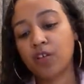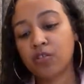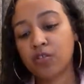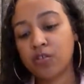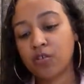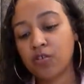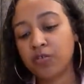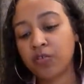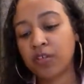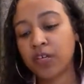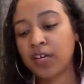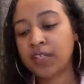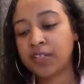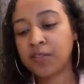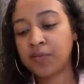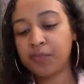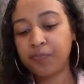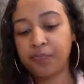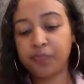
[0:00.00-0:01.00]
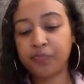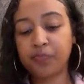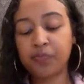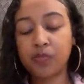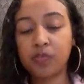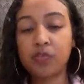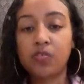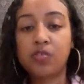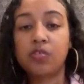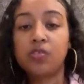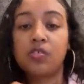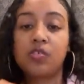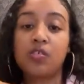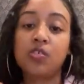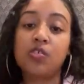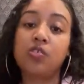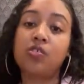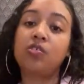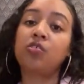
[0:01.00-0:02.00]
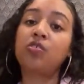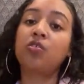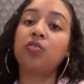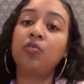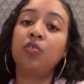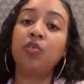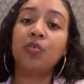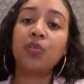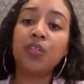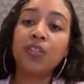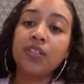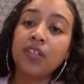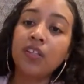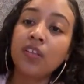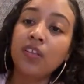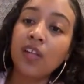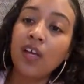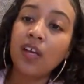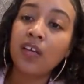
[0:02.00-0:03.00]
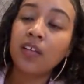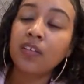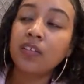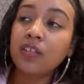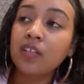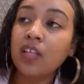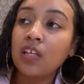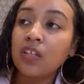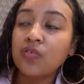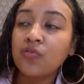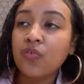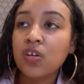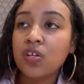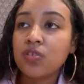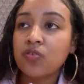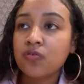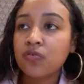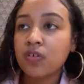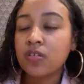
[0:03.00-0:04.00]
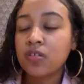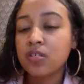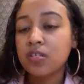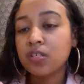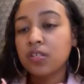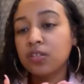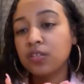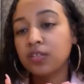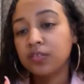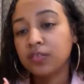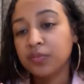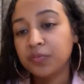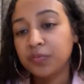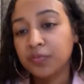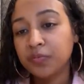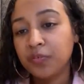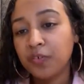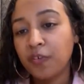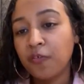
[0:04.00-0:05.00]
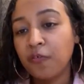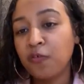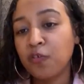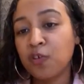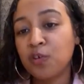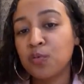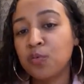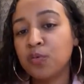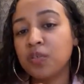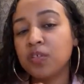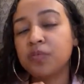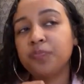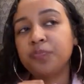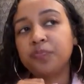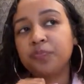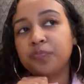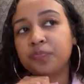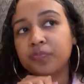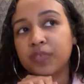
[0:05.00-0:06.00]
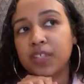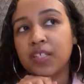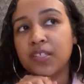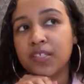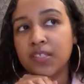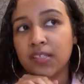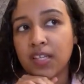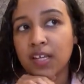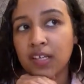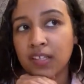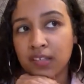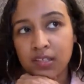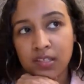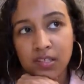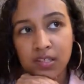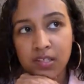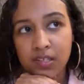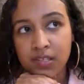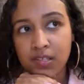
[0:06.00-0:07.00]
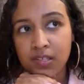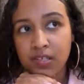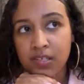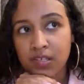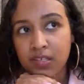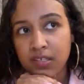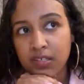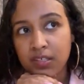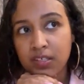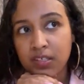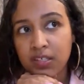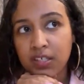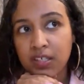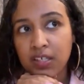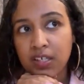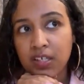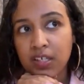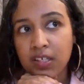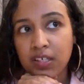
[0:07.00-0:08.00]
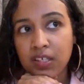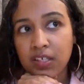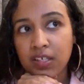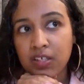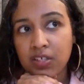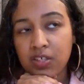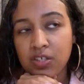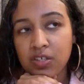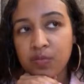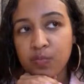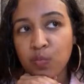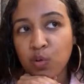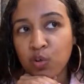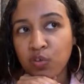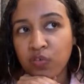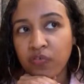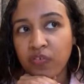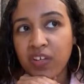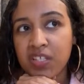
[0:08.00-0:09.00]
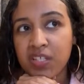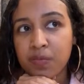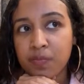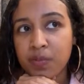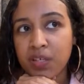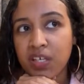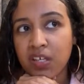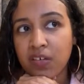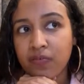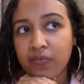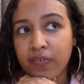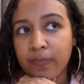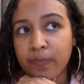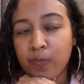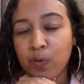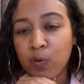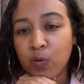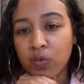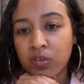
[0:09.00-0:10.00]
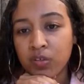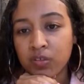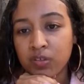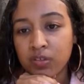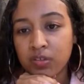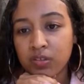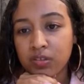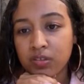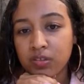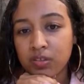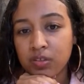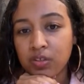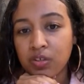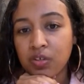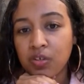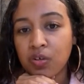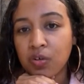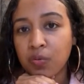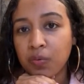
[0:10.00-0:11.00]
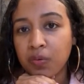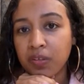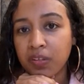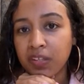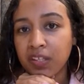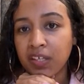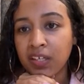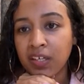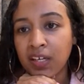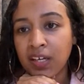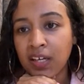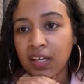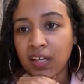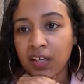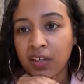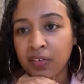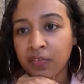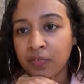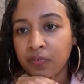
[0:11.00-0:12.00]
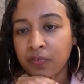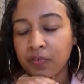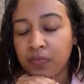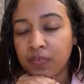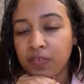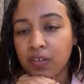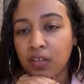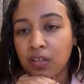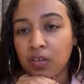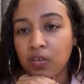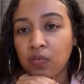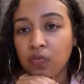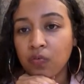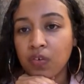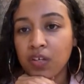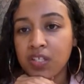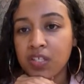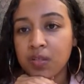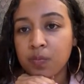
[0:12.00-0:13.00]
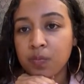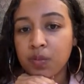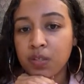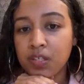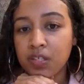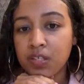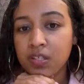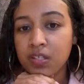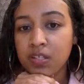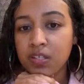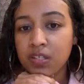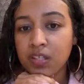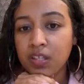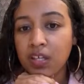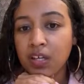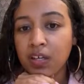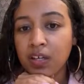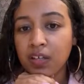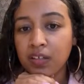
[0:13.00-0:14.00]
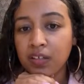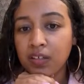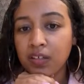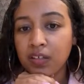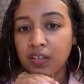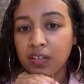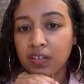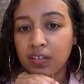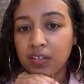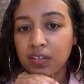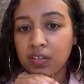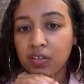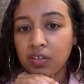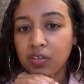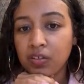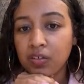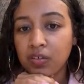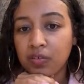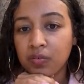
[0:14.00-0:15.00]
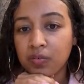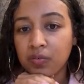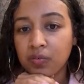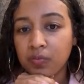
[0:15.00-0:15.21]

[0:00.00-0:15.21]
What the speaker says: So you guys, so noticing that these restaurants food is like this, it just motivates me even more knowing that I have recipes that, you know,